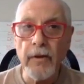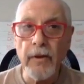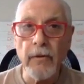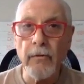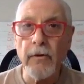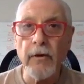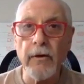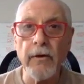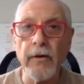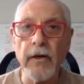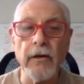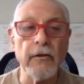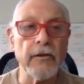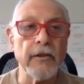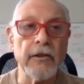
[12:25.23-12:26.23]

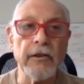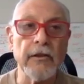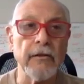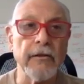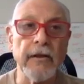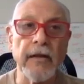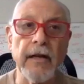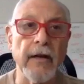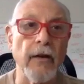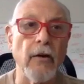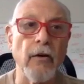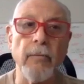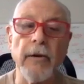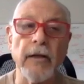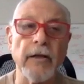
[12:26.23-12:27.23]
Nourish the Children had a
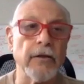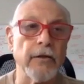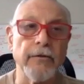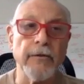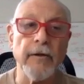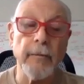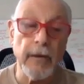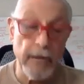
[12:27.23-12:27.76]
whole bunch of,